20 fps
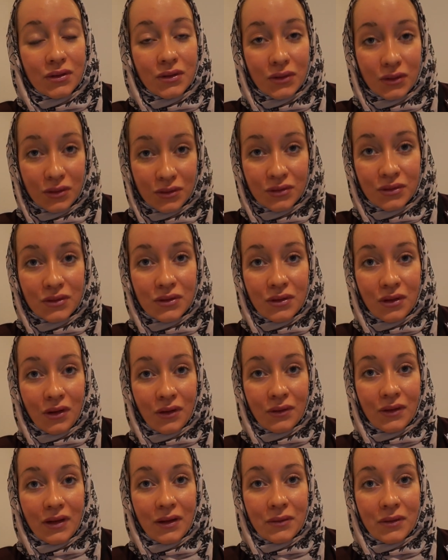truth, you know,
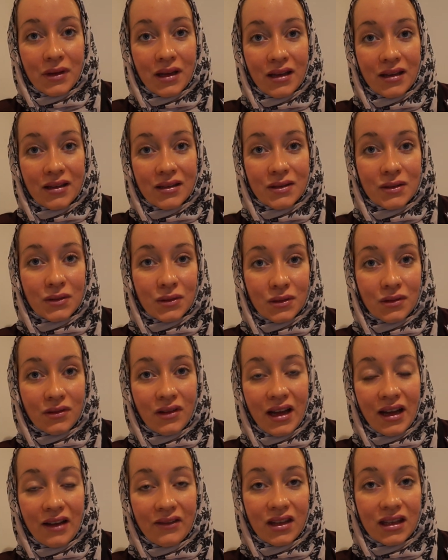that we sort of
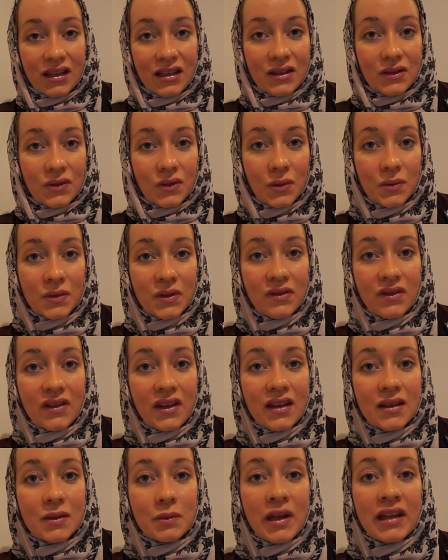having these forms of
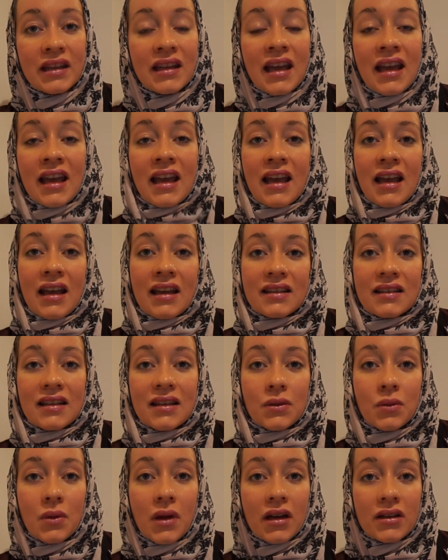things. But
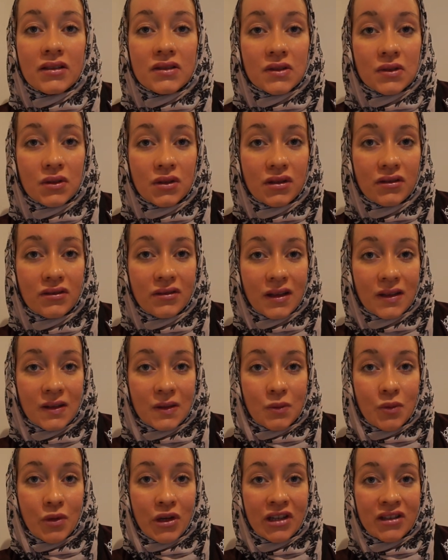since we are sort of
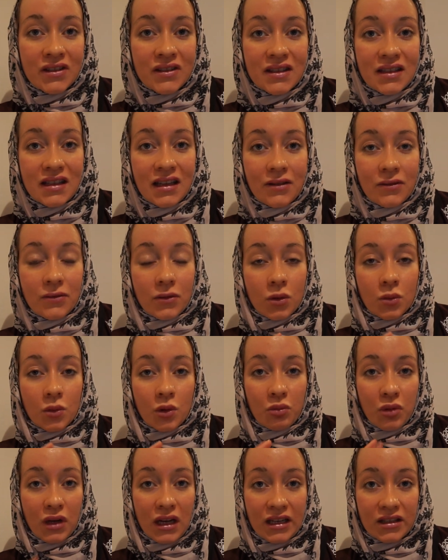experiencing a form
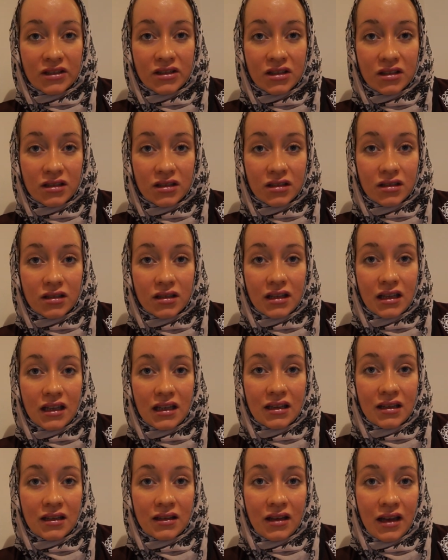of pleasure
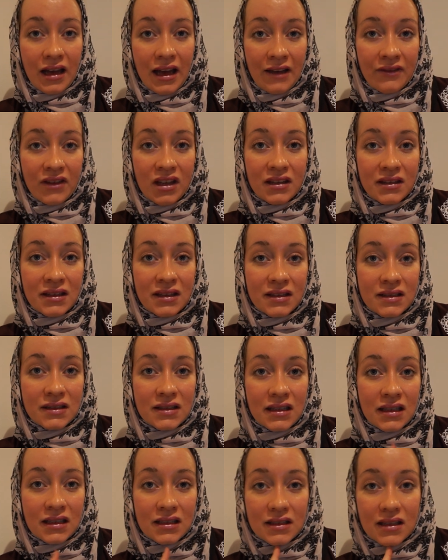in having these
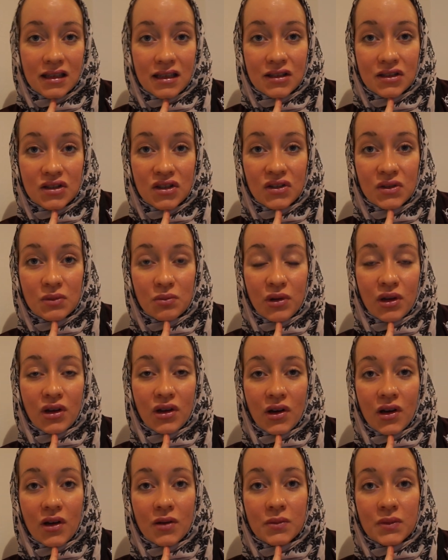things, it just
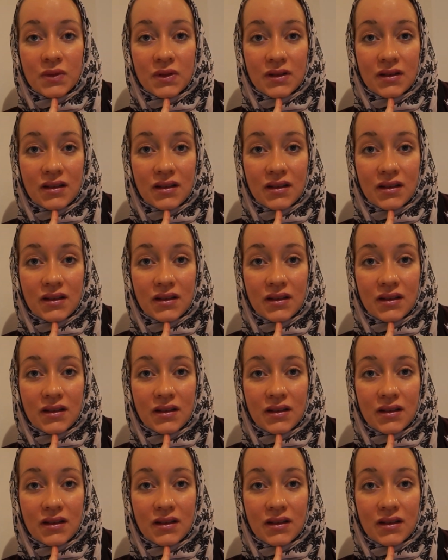becomes